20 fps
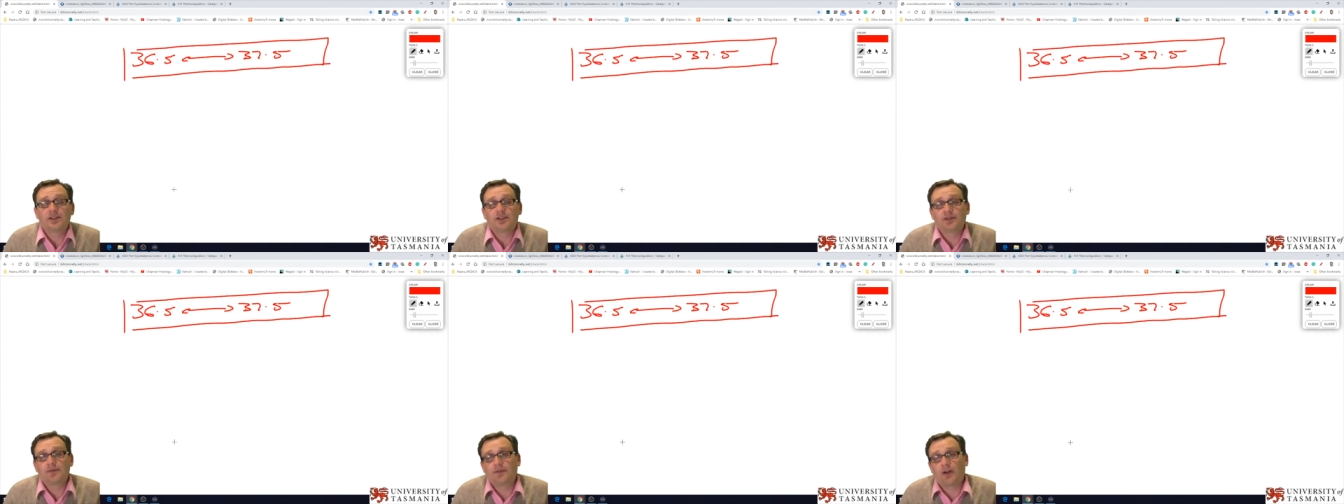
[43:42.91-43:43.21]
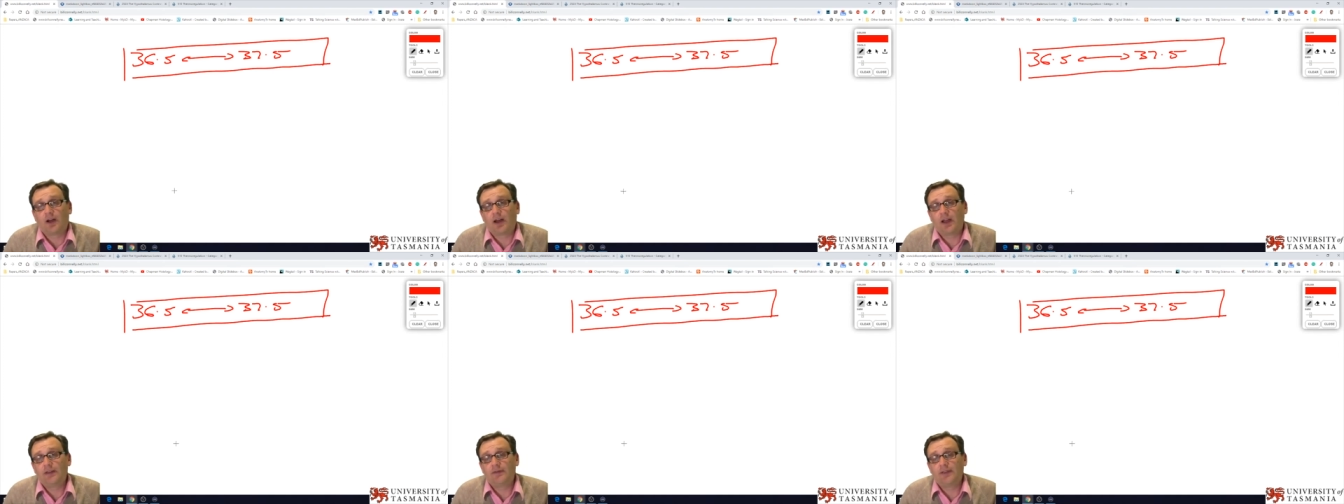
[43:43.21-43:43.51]

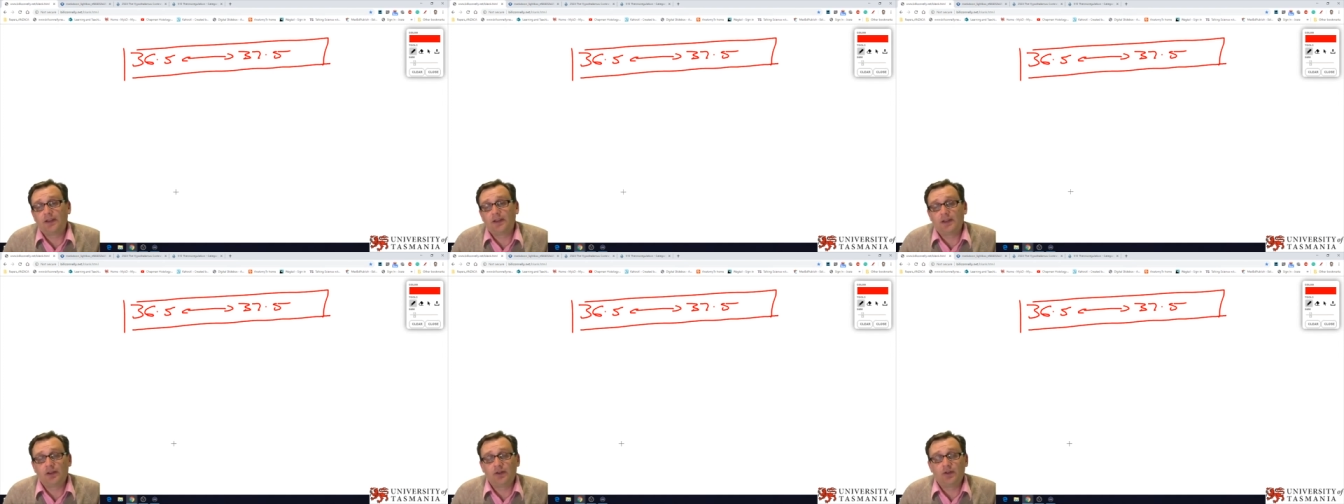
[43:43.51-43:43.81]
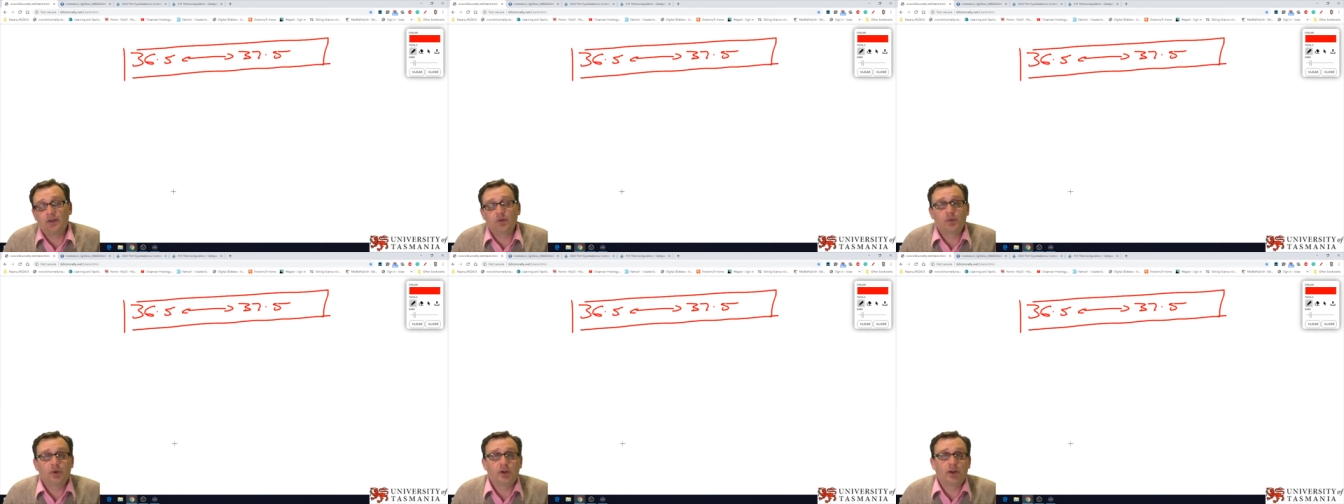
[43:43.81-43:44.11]
and
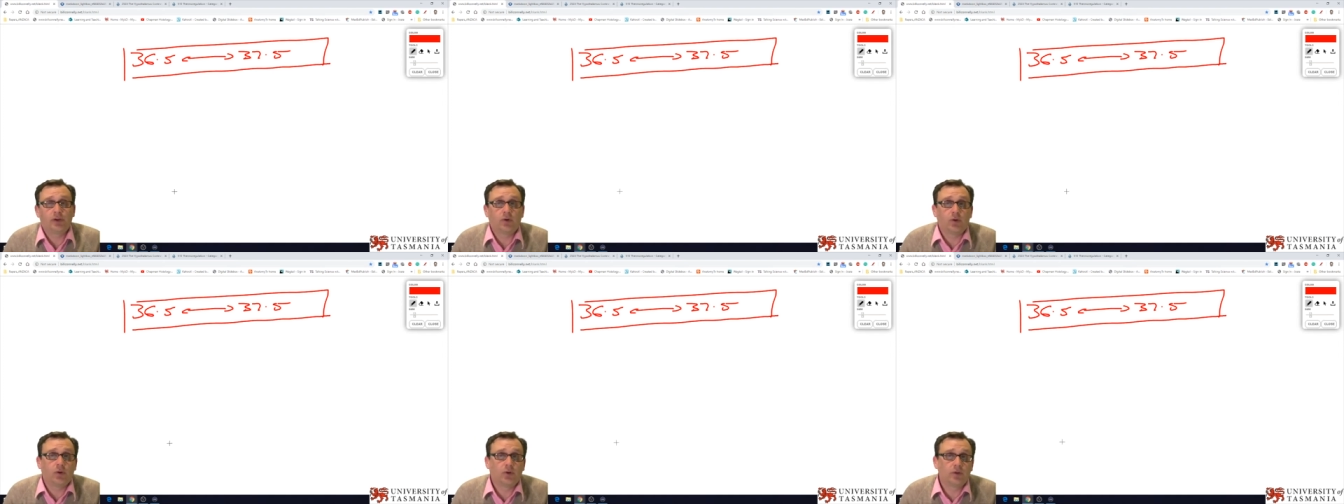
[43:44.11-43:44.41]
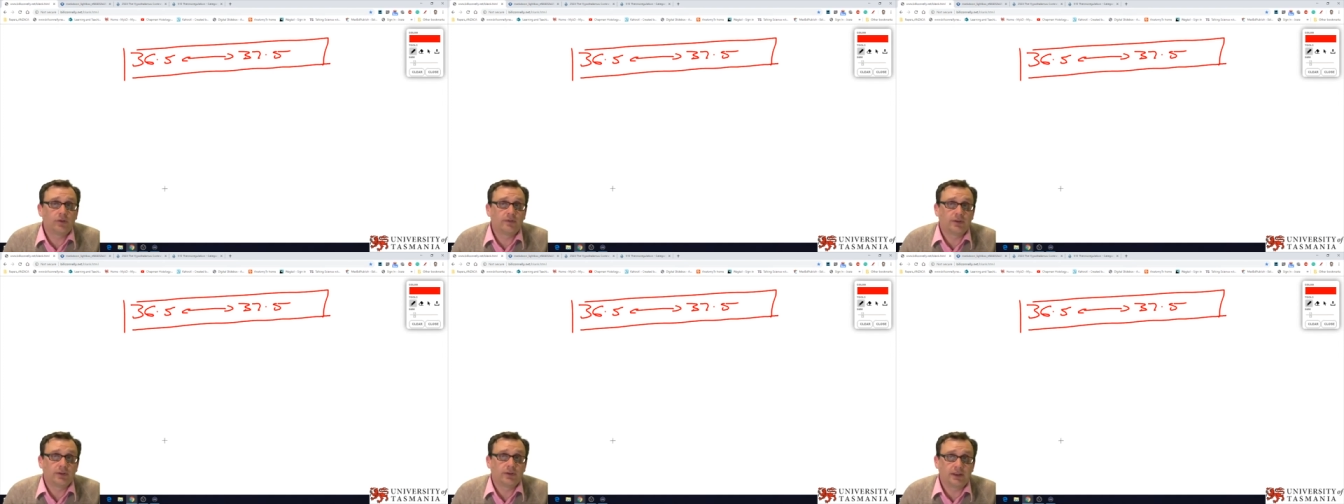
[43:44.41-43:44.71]
surviving and
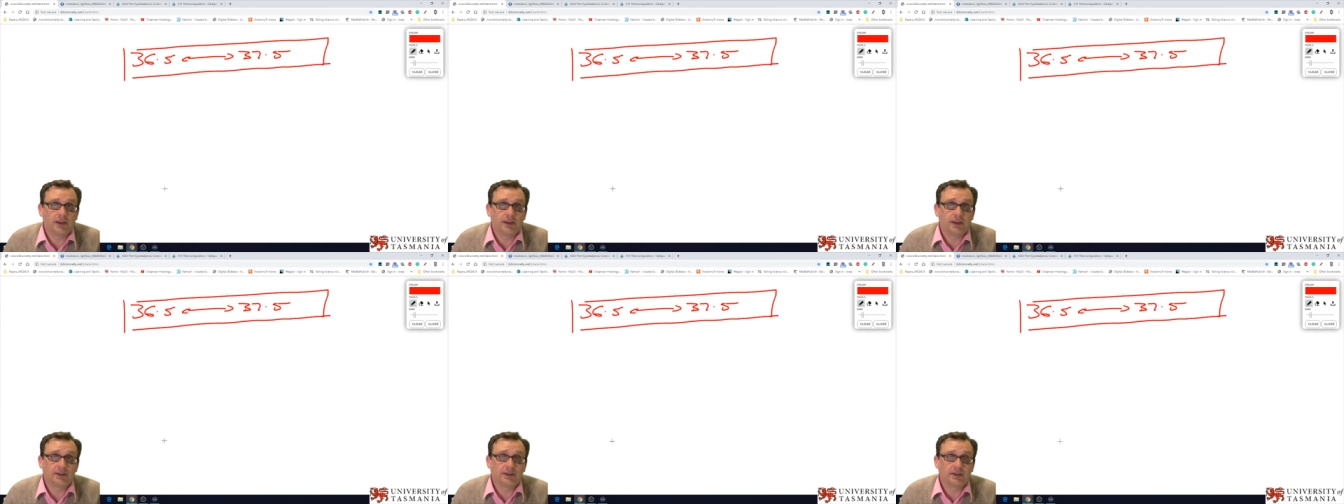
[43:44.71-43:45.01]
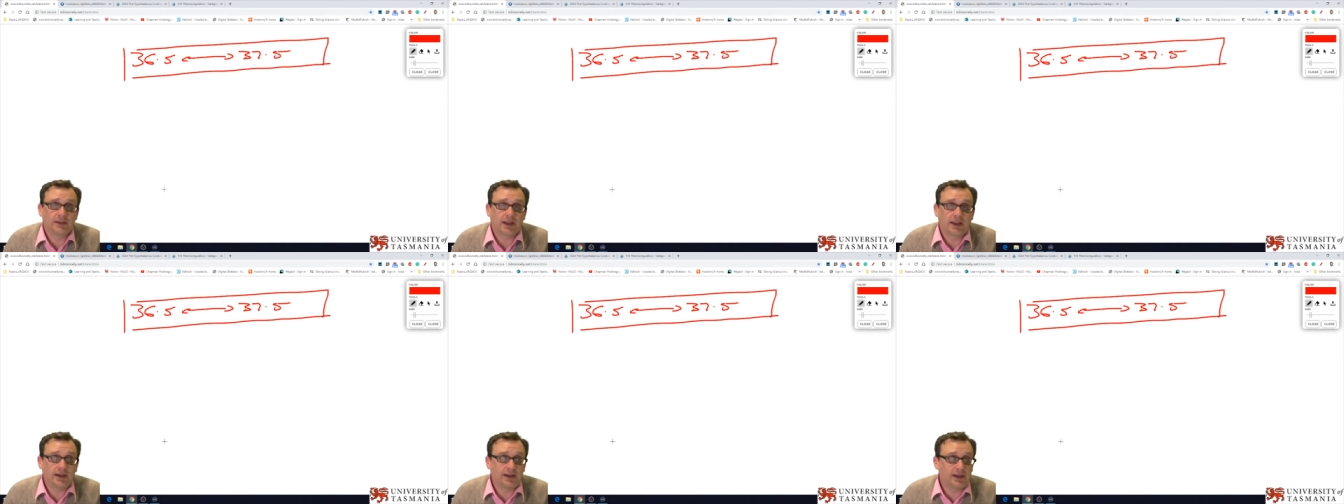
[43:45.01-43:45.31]
doing all of the
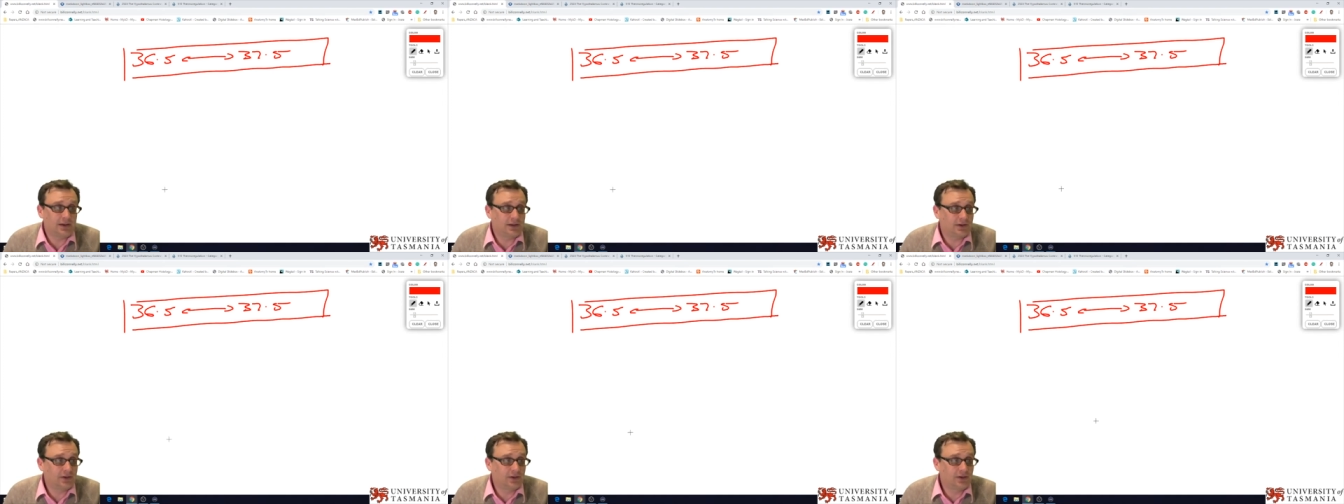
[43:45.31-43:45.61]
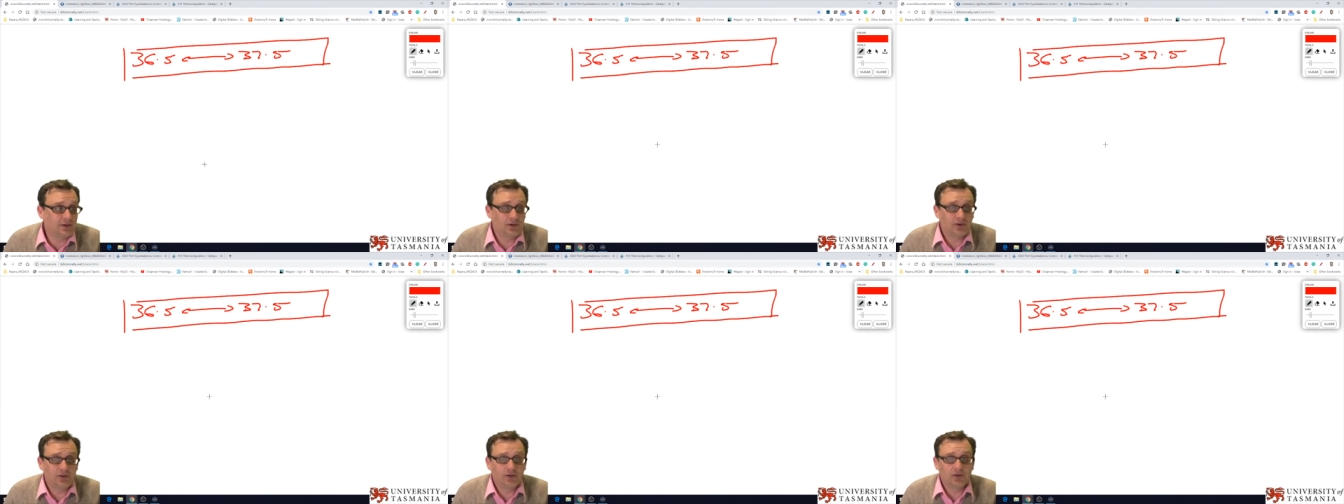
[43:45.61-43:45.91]
things that they
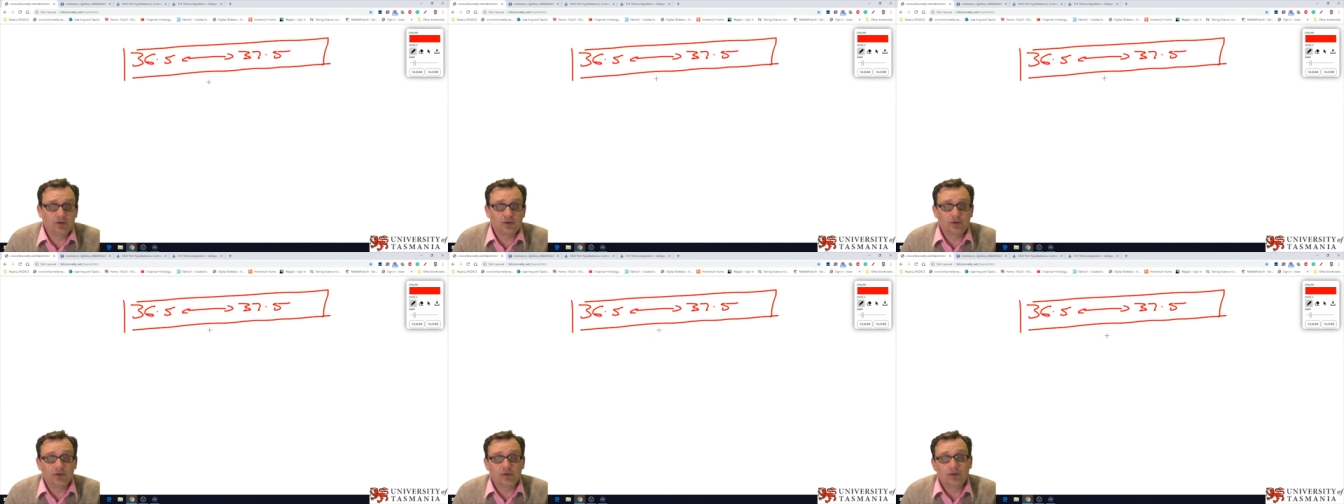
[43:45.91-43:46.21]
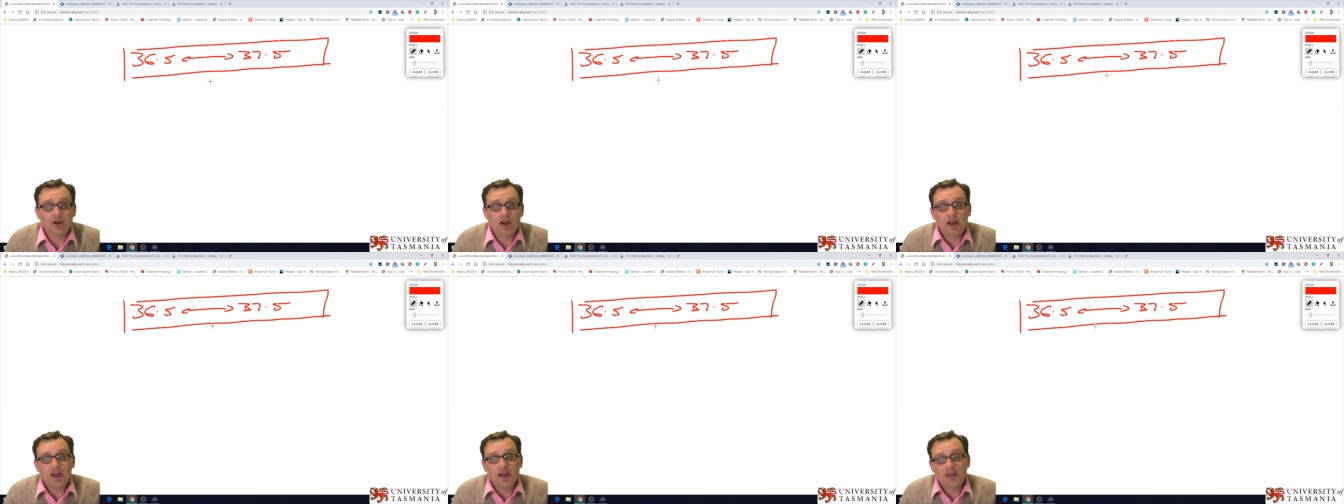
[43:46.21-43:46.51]
need to
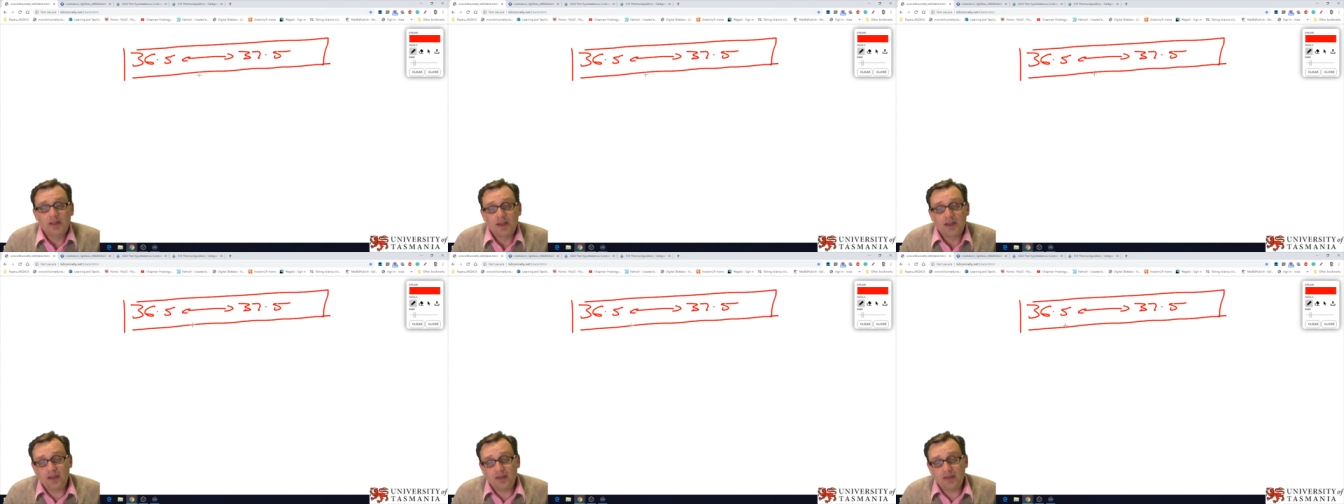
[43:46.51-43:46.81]
do,